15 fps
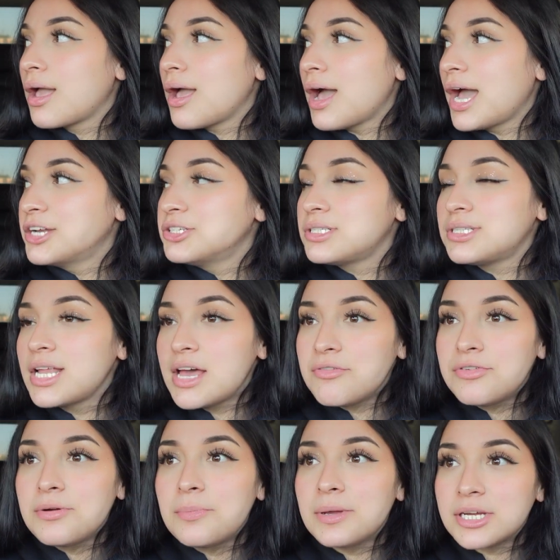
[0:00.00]
I just
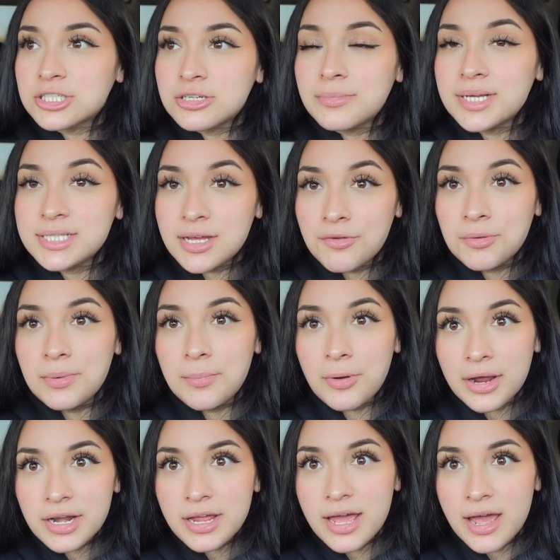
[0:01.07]
never pictured myself to be
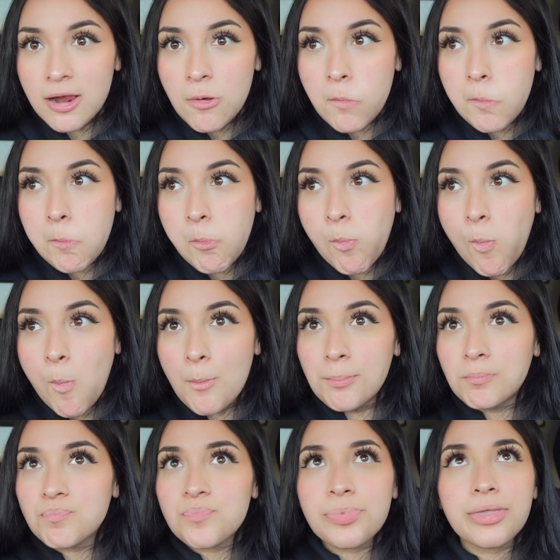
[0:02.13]
pregnant.
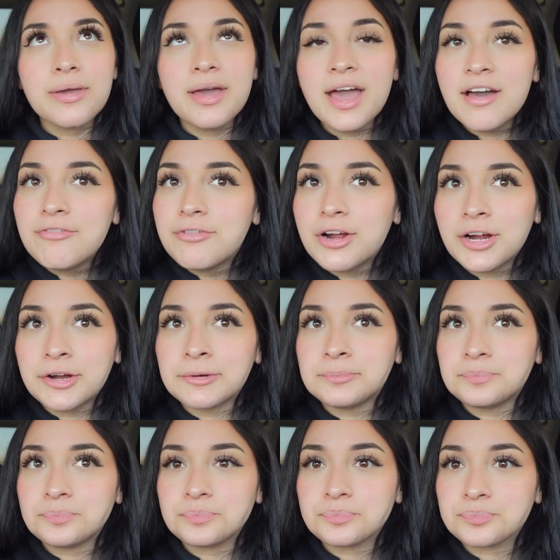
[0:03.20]
Ever.
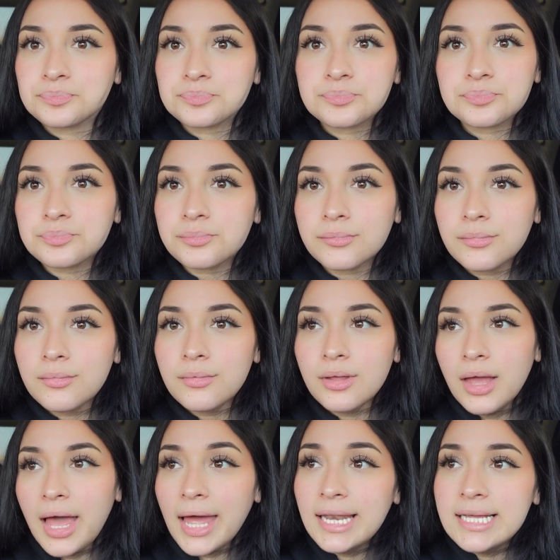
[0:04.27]

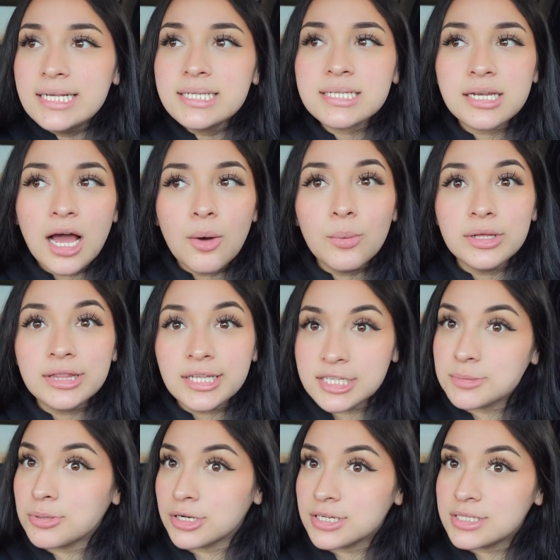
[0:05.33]
At least not with
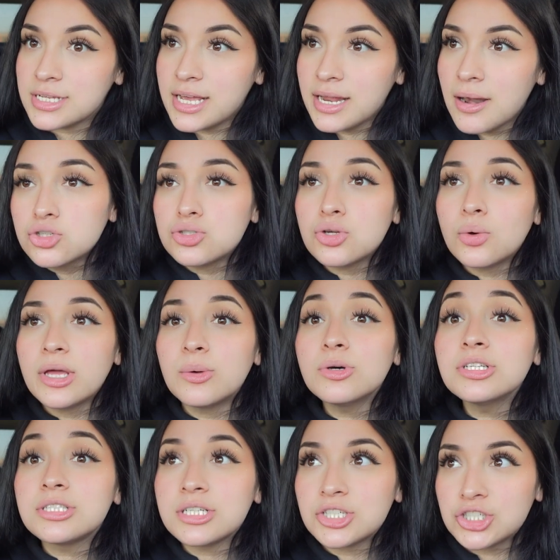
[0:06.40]
this person. So it
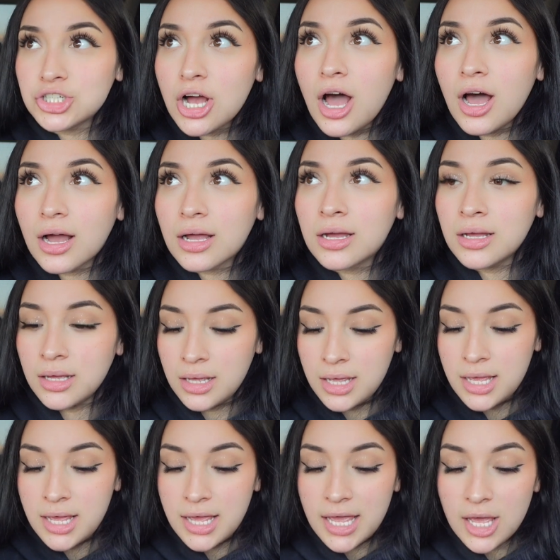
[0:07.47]
was a shock.
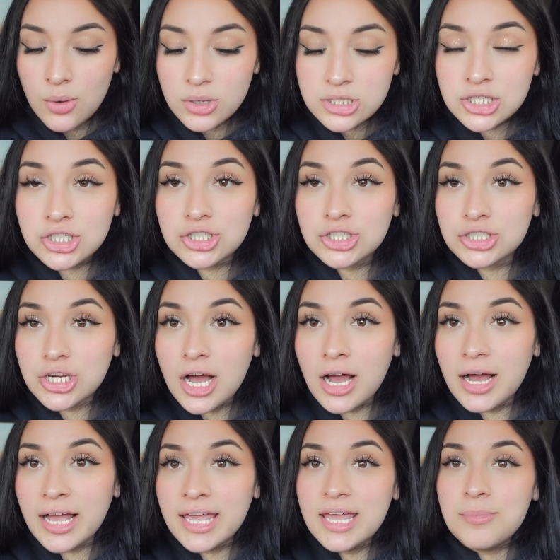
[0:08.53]
It was a shock.
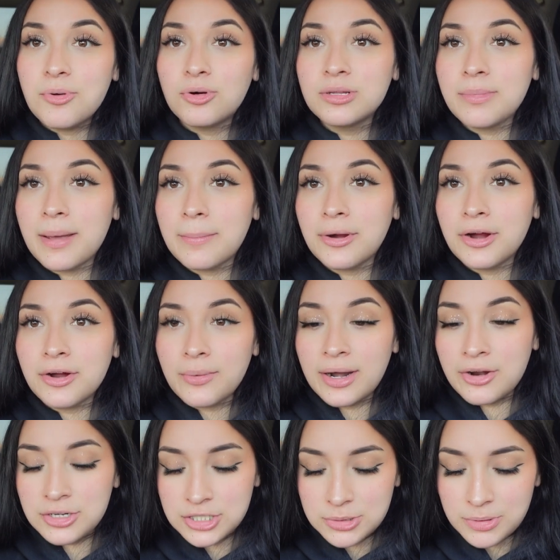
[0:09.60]
I keep pulling my burger. Why
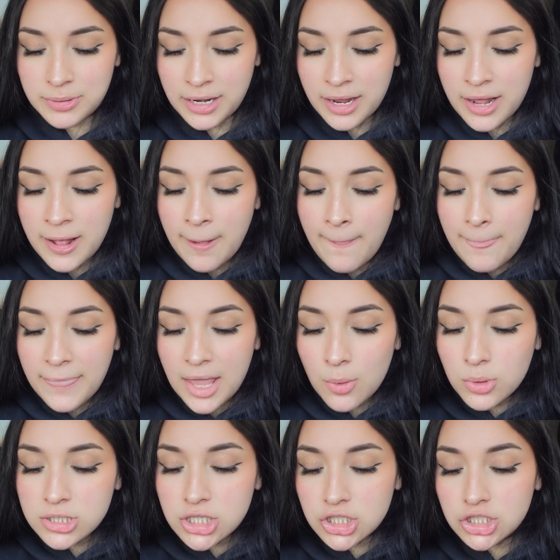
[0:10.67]
don't I just put it? It
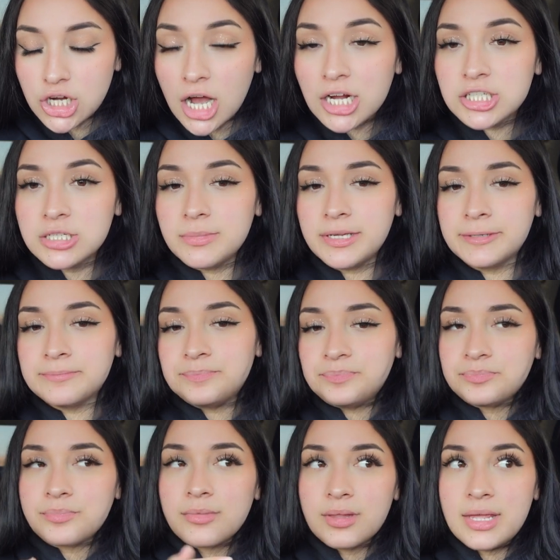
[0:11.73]
was a shock to me
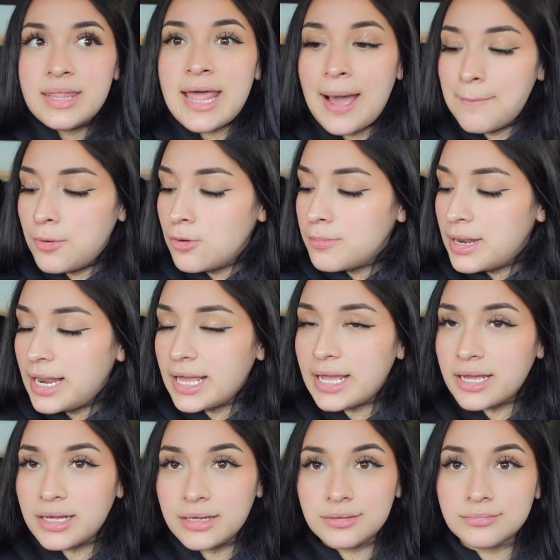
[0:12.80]
in that moment. Like,
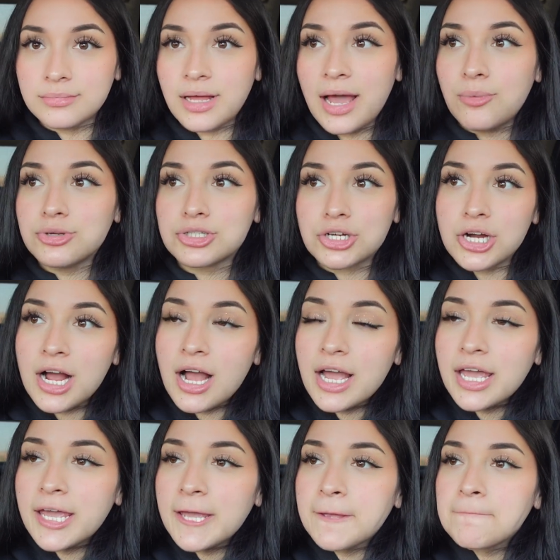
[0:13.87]
I was
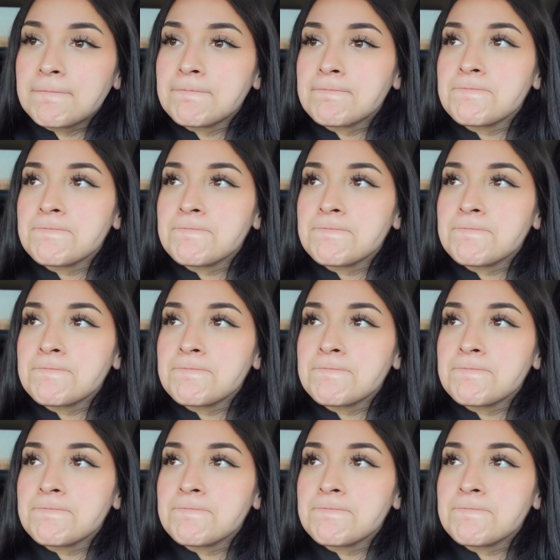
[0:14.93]
crying.